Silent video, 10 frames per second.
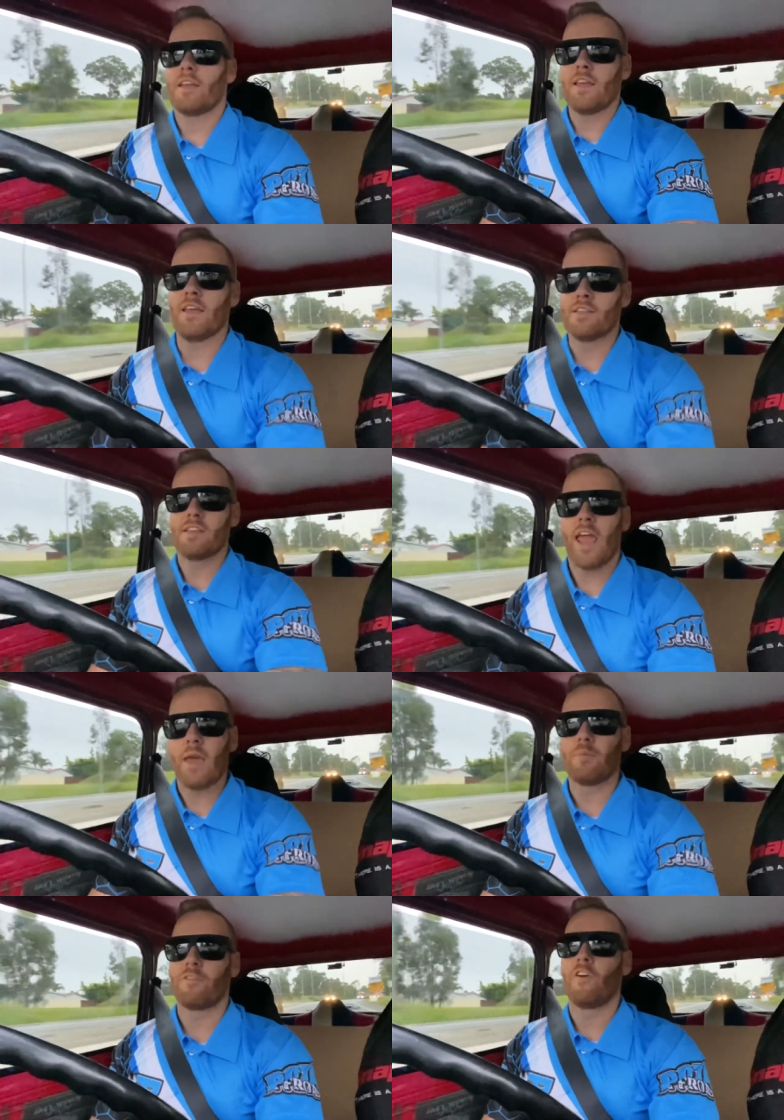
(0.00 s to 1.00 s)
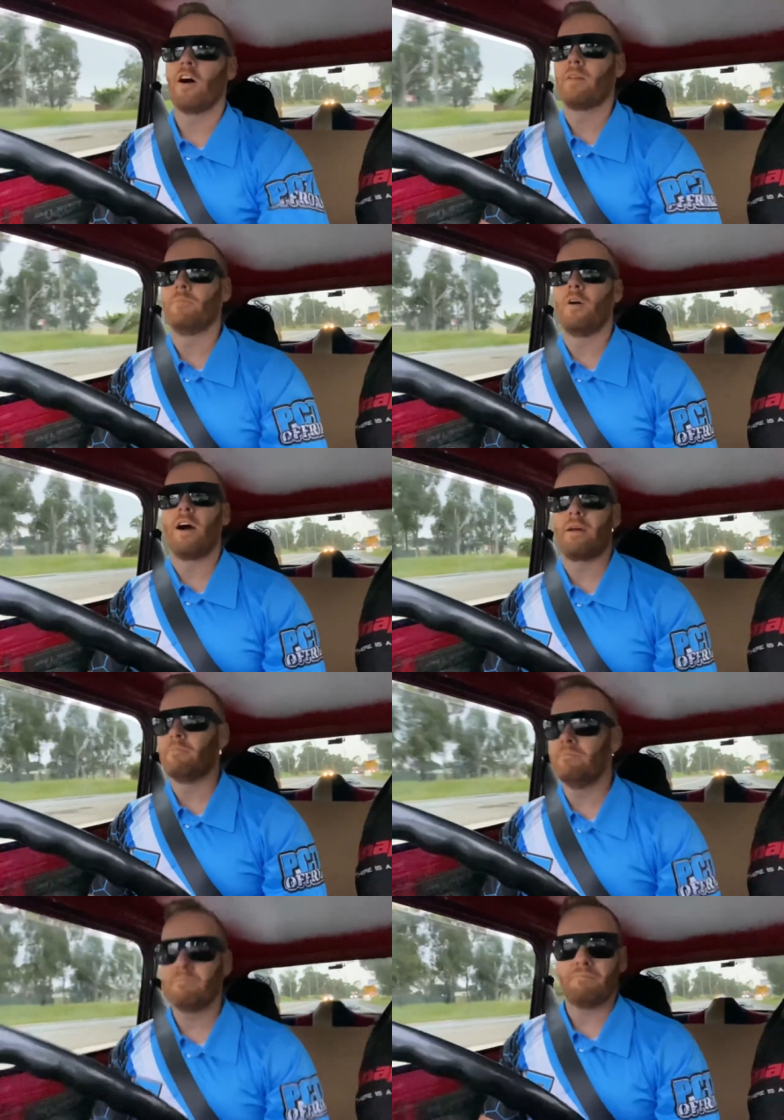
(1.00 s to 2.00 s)
is amplified by
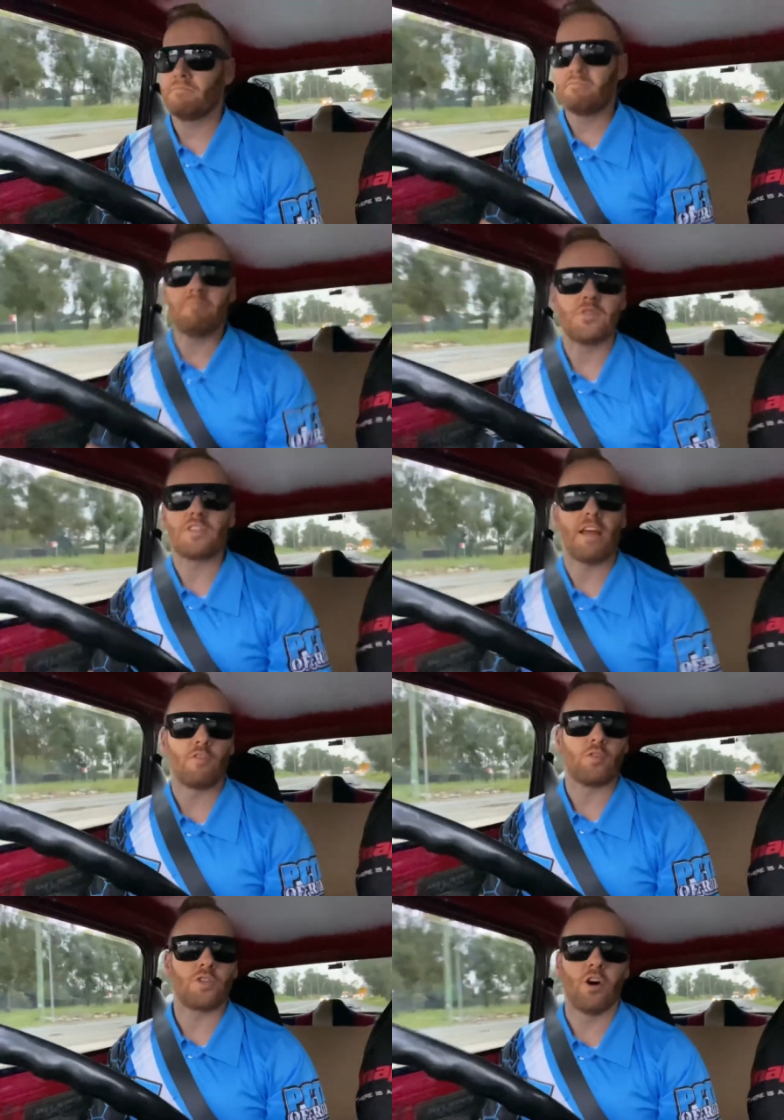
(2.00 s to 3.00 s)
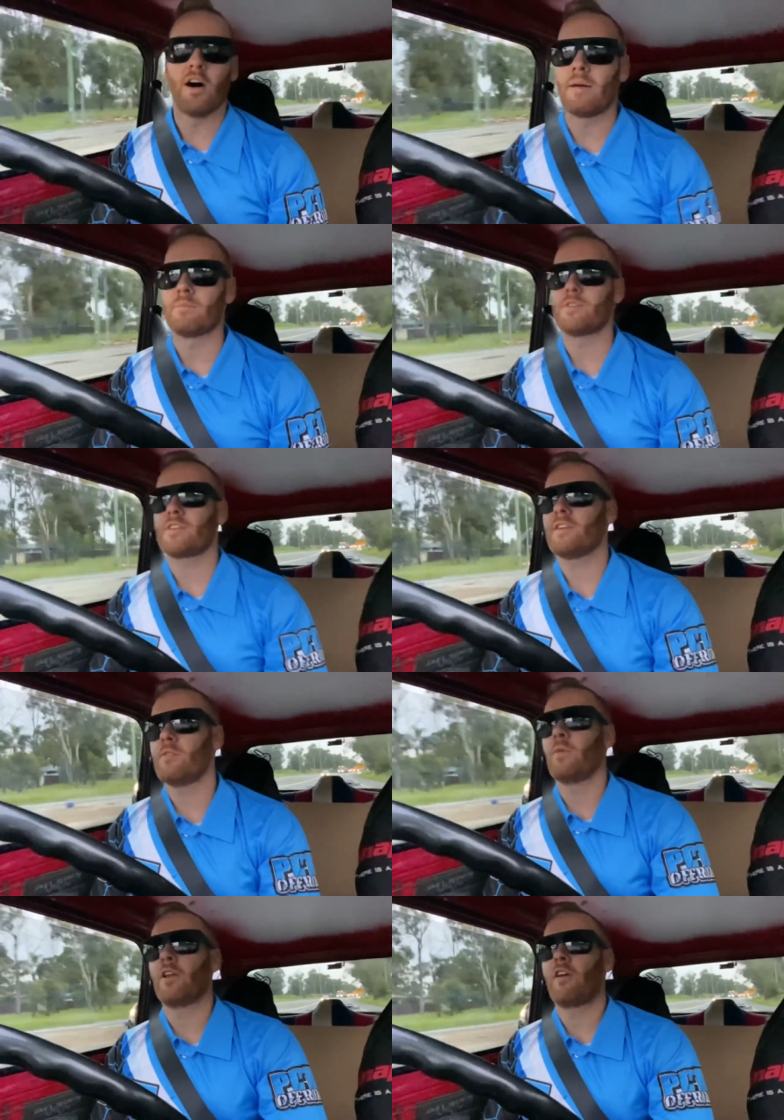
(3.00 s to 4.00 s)
several times
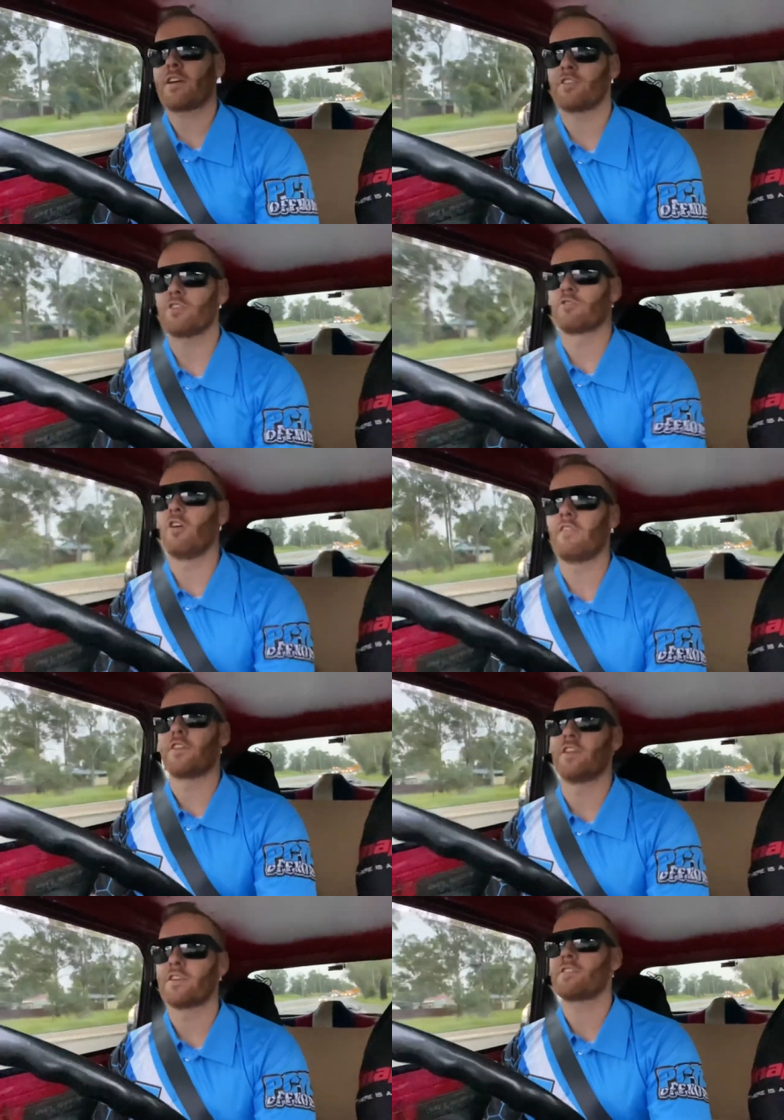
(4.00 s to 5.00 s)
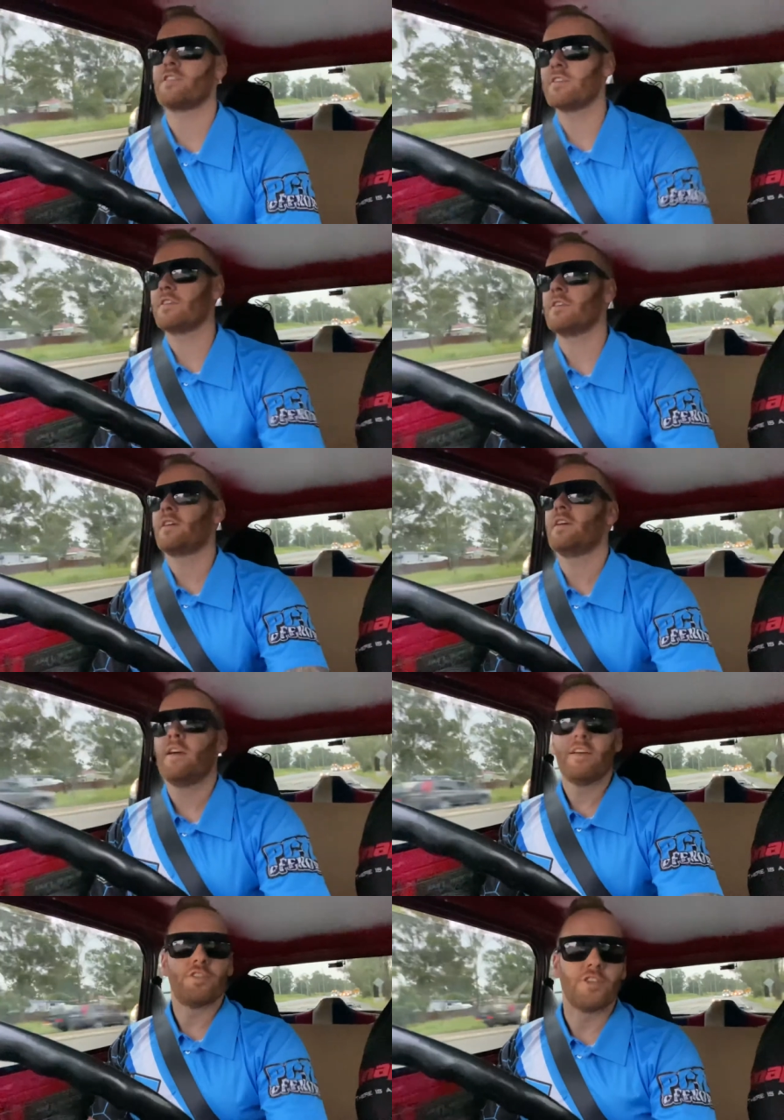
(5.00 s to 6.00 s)
when you're actually driving this.
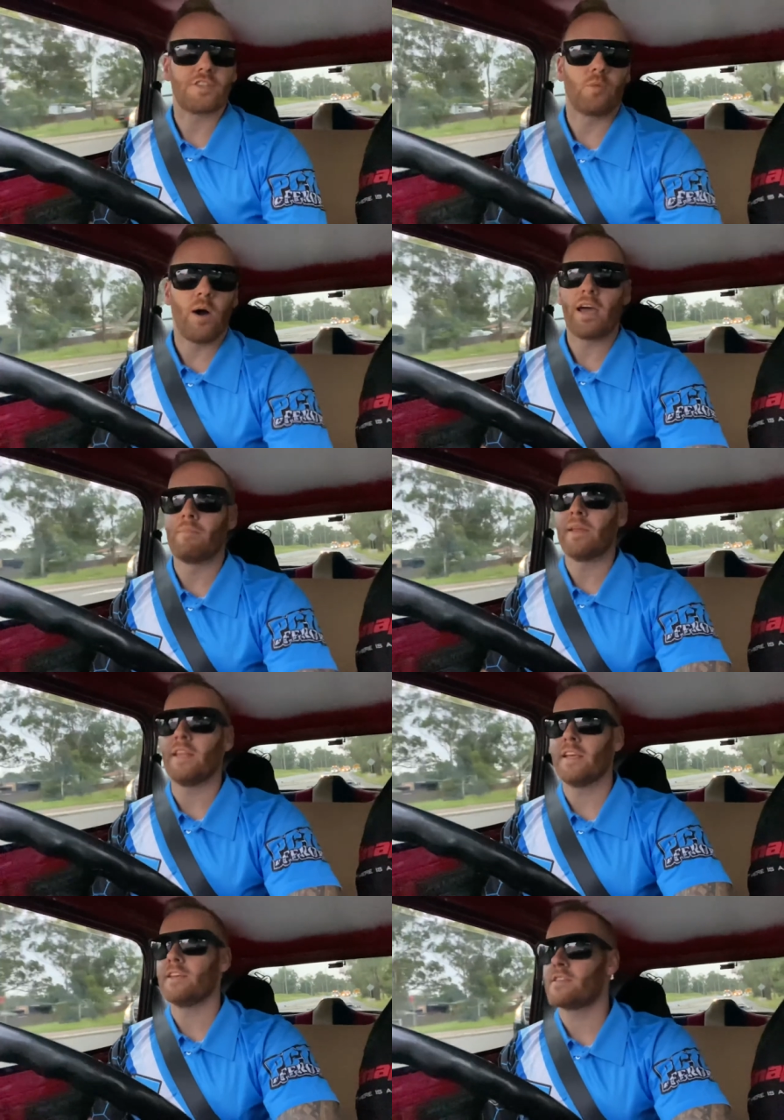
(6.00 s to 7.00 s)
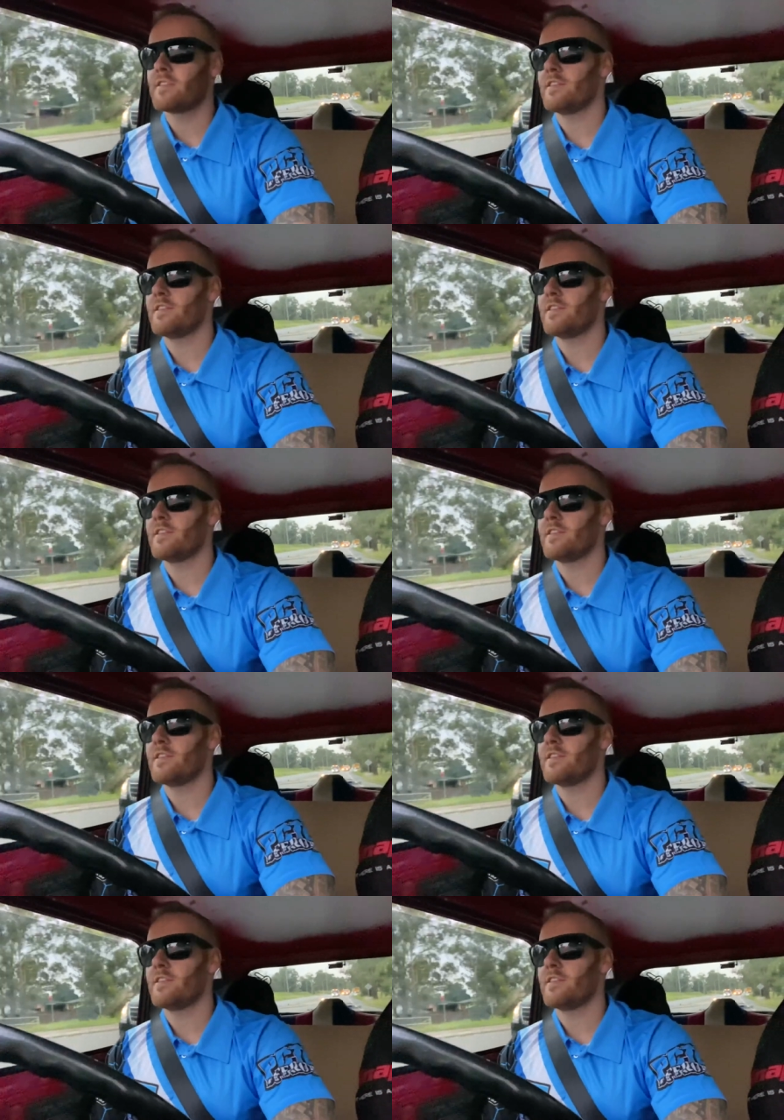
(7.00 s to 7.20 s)
It's just the way a Mini is.